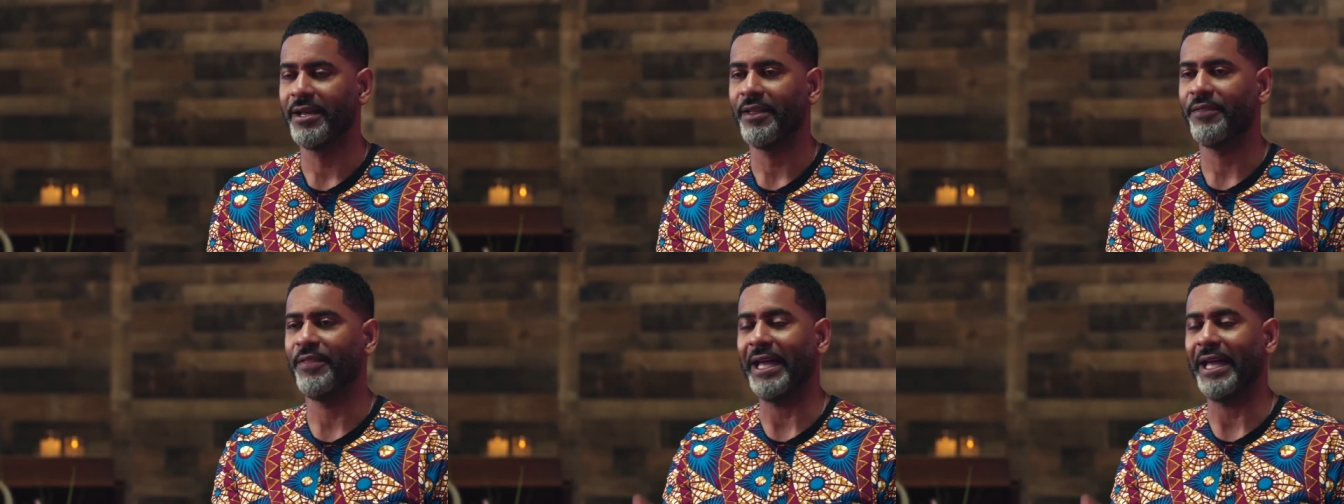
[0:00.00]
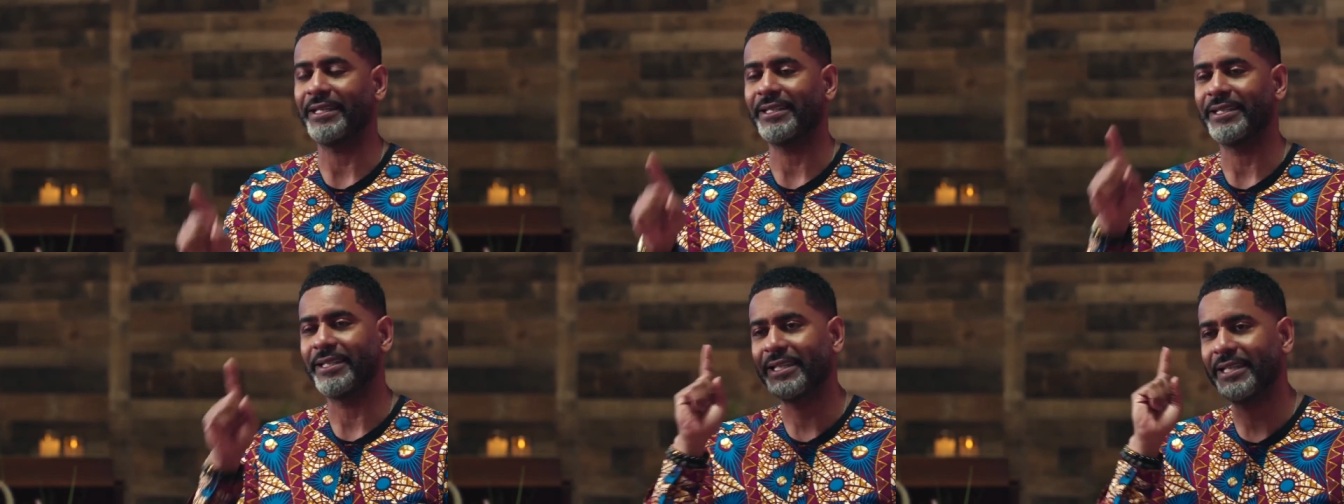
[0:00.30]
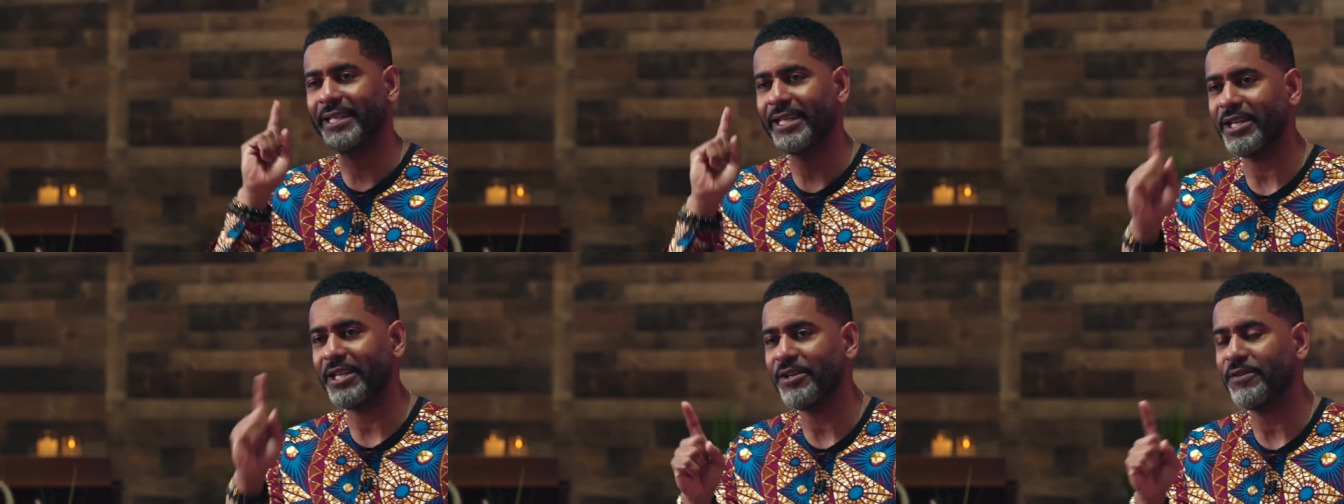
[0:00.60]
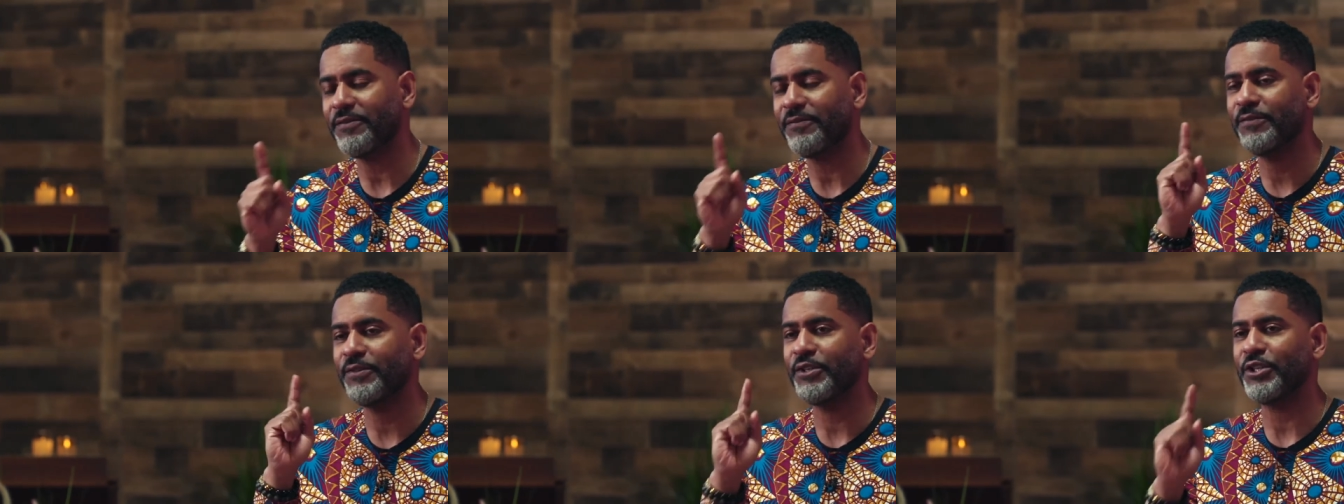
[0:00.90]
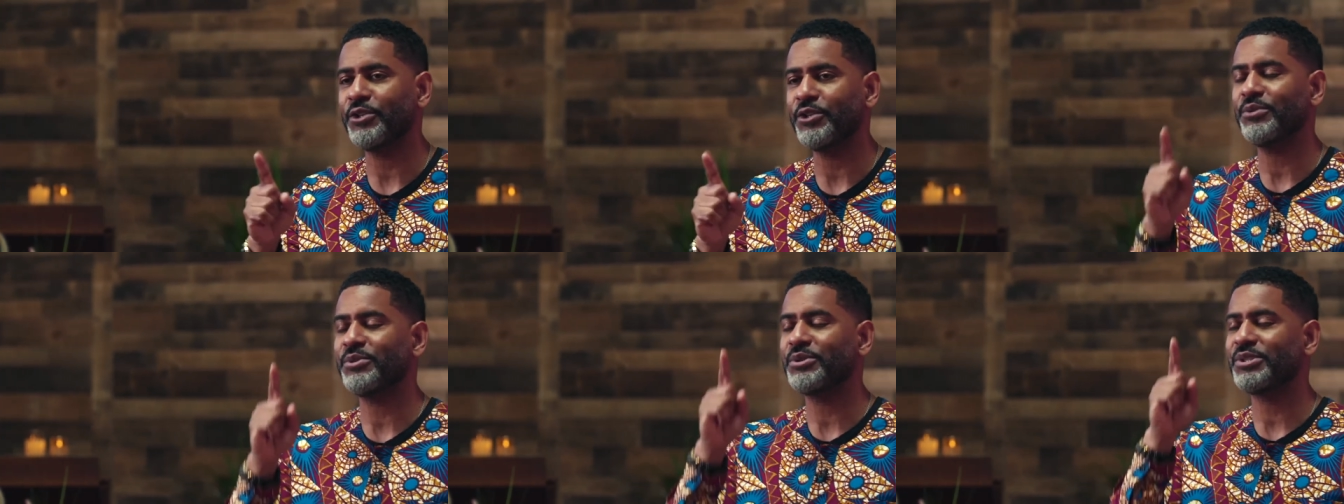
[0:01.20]
that give
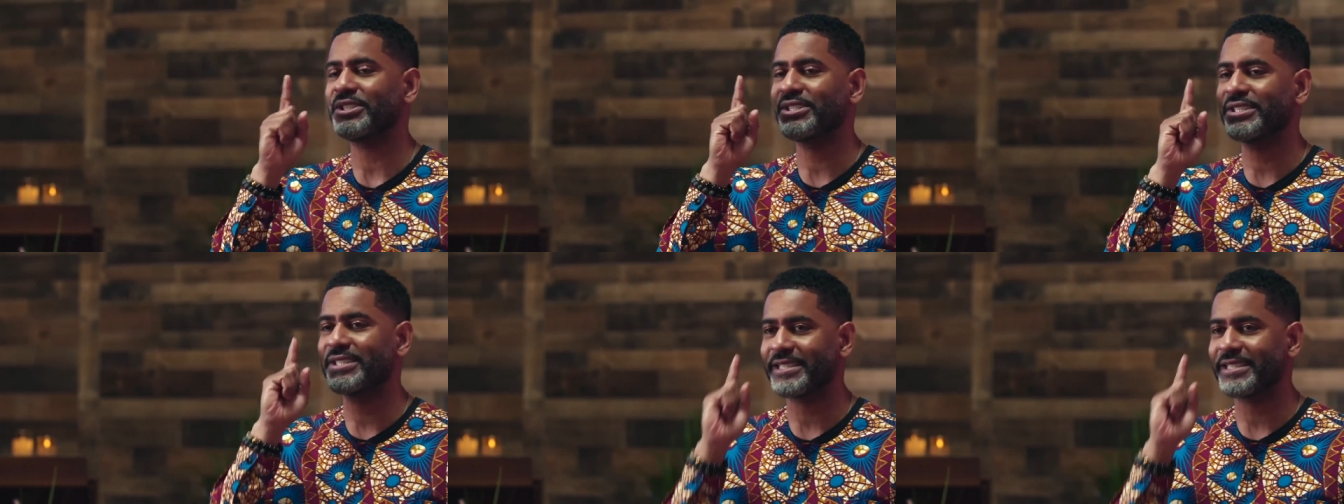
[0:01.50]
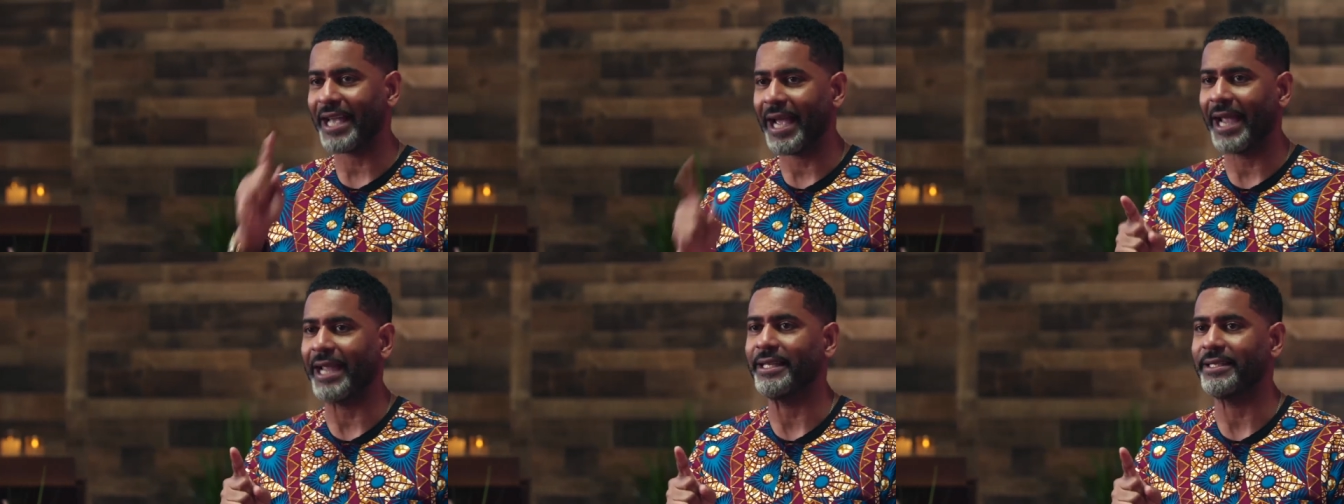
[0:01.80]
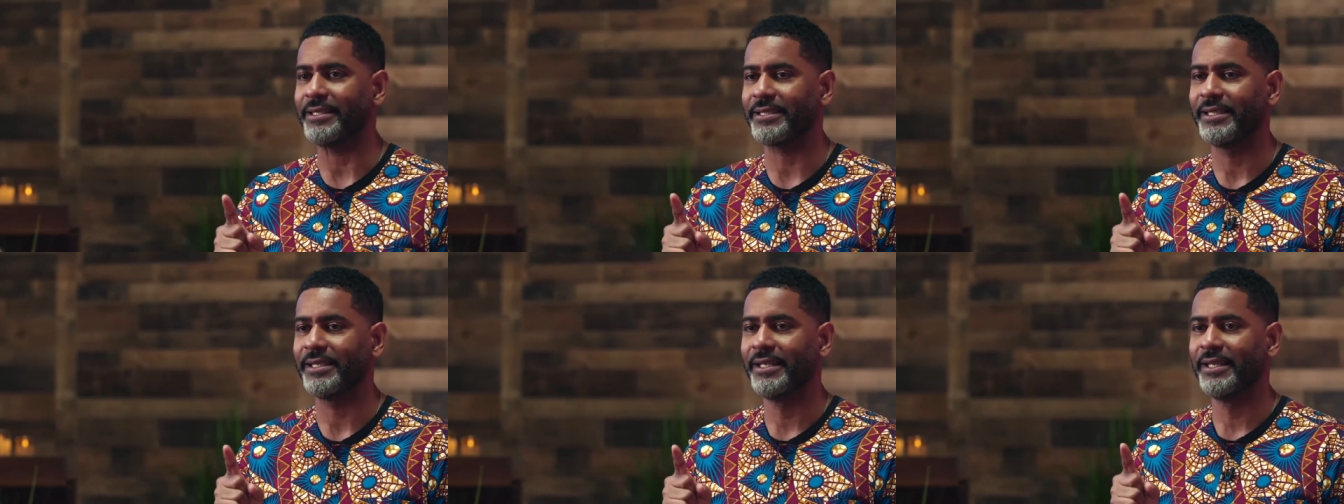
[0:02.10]
you sight